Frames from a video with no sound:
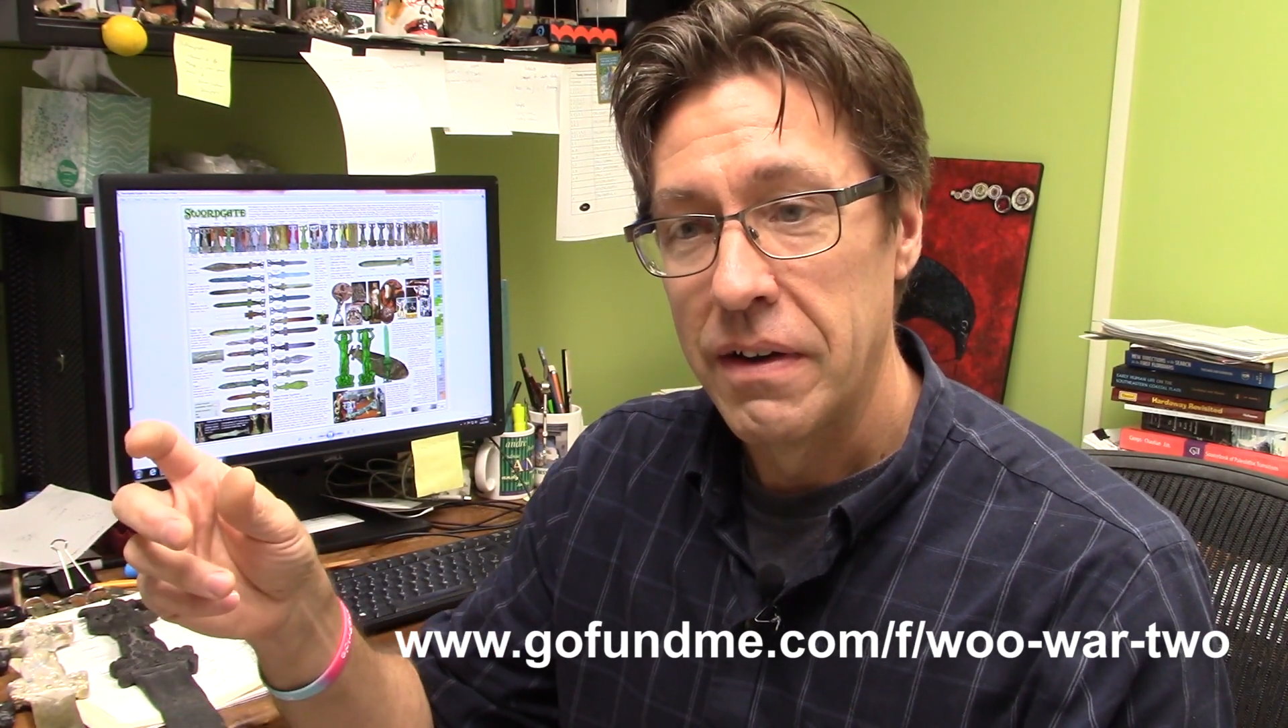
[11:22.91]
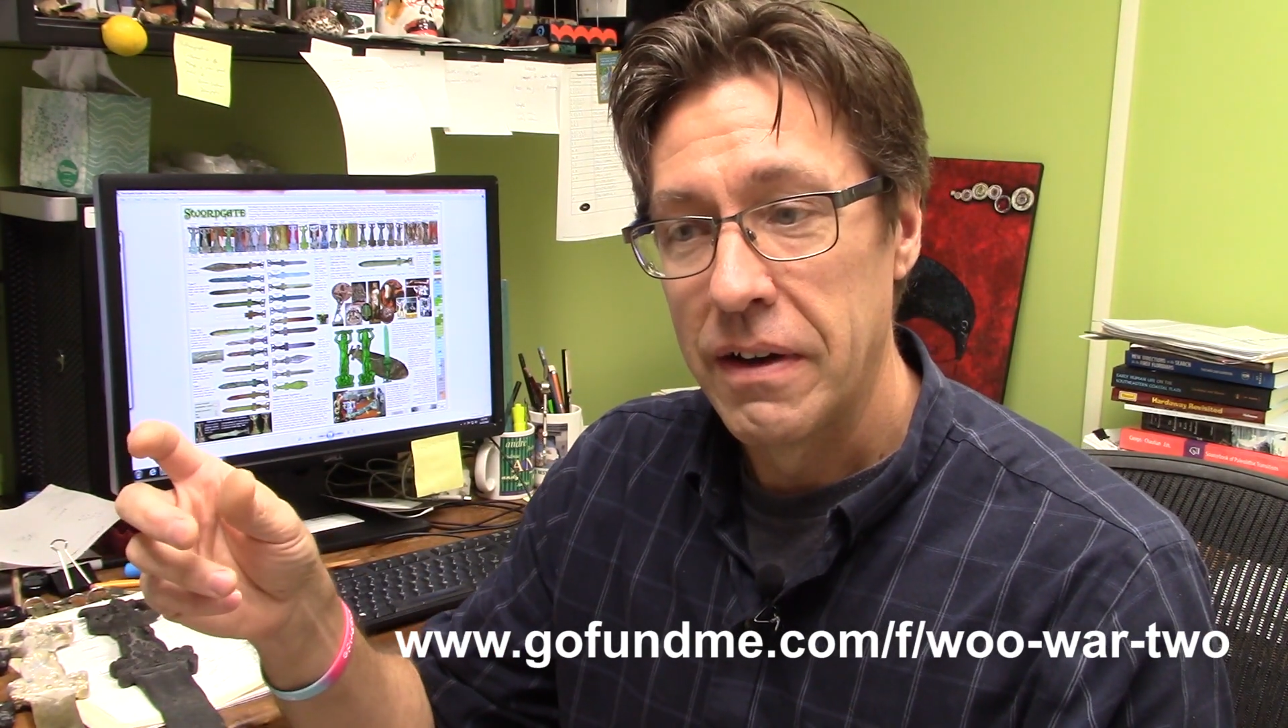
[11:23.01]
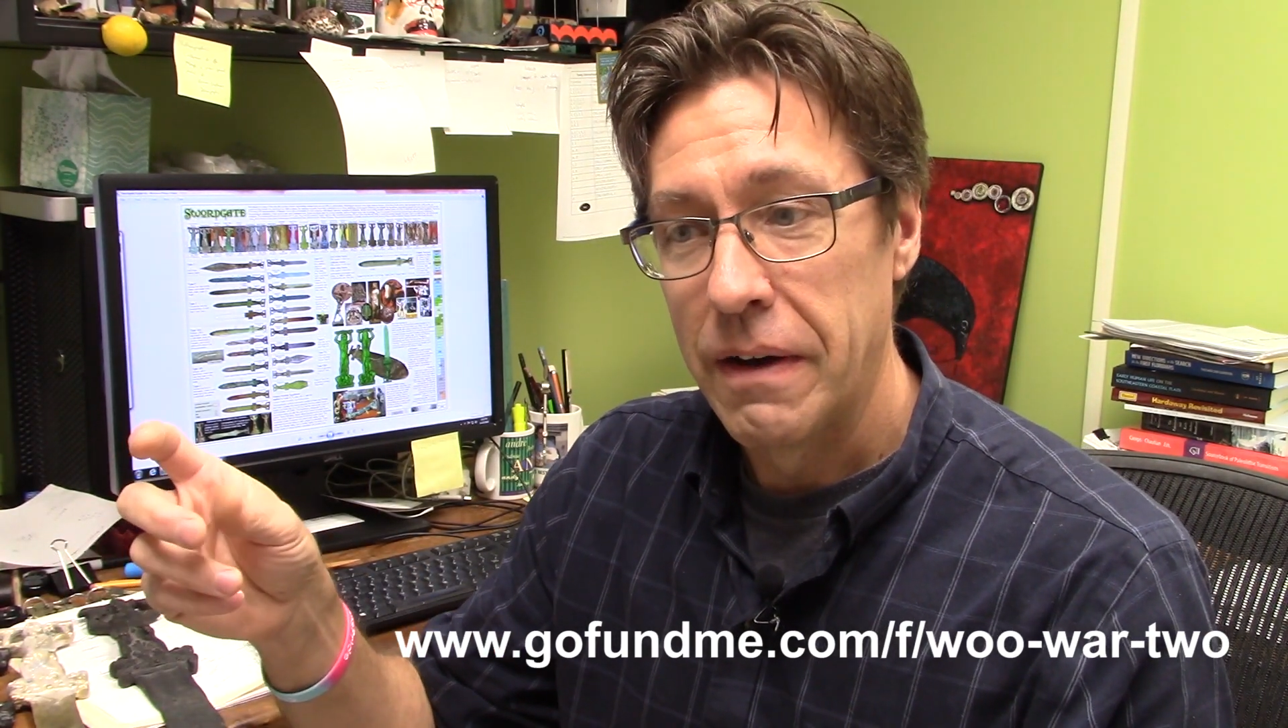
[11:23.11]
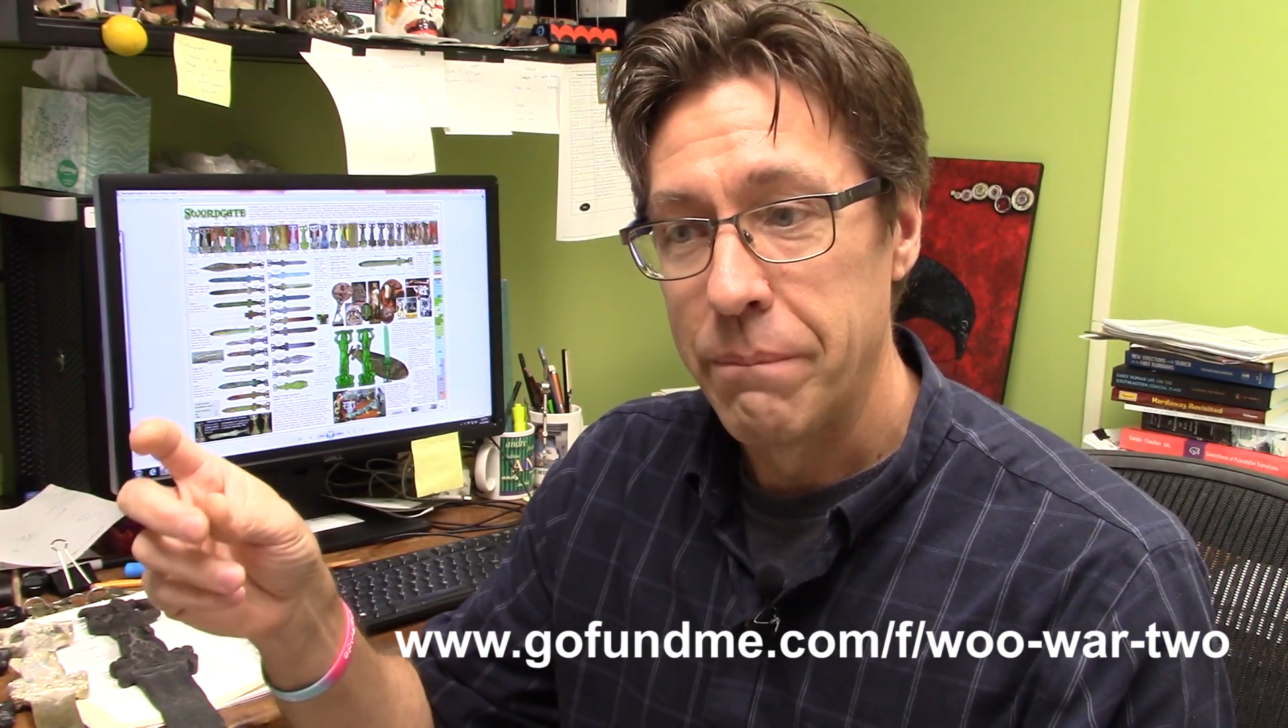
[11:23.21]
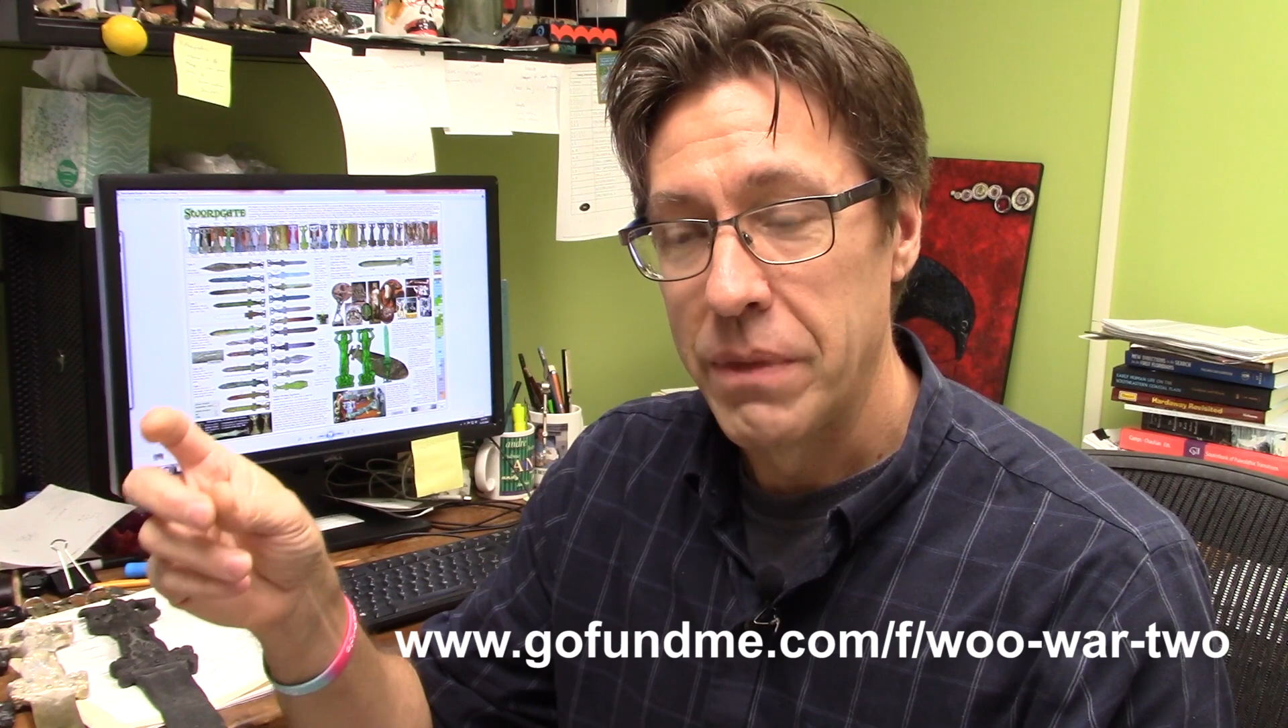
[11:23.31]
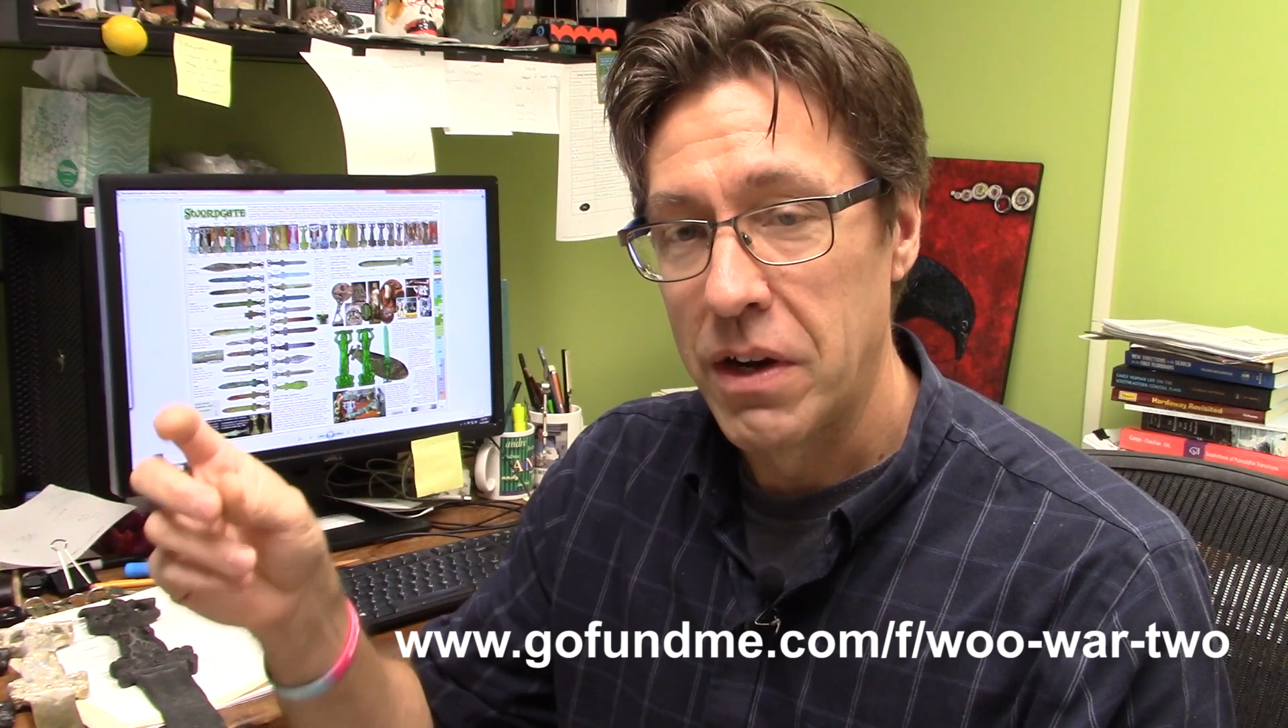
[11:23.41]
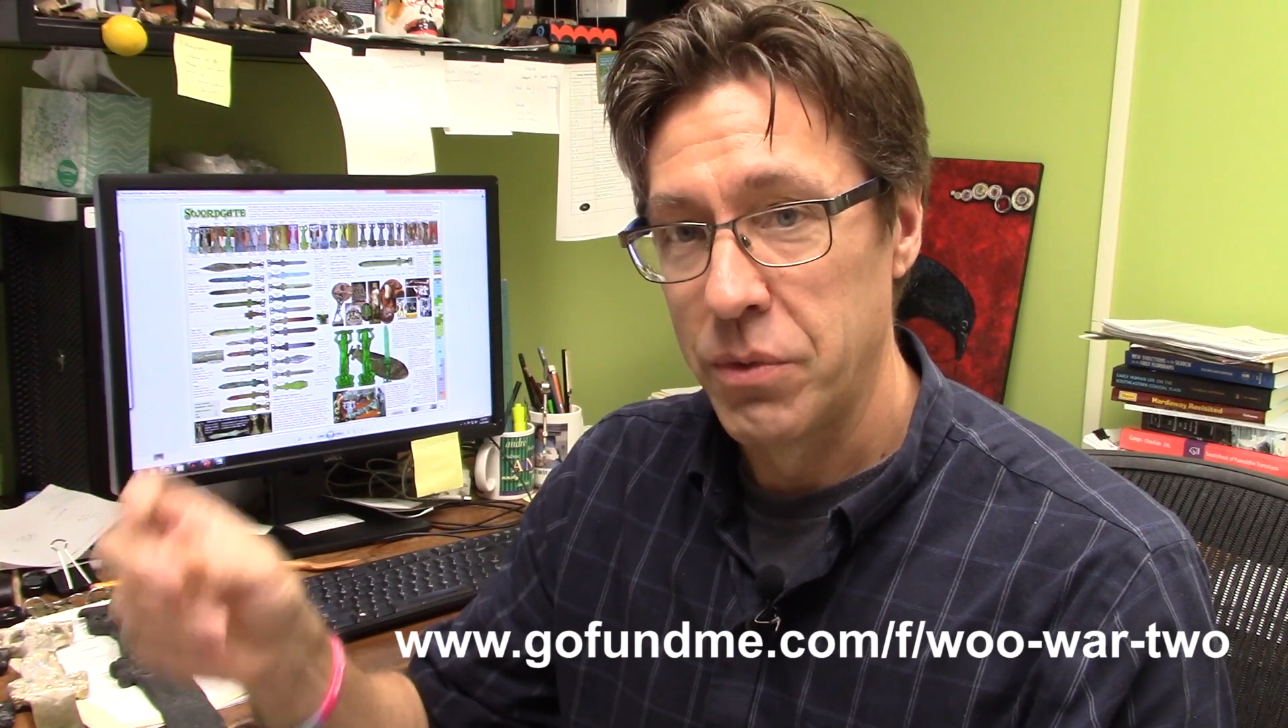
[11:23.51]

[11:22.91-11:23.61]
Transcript: an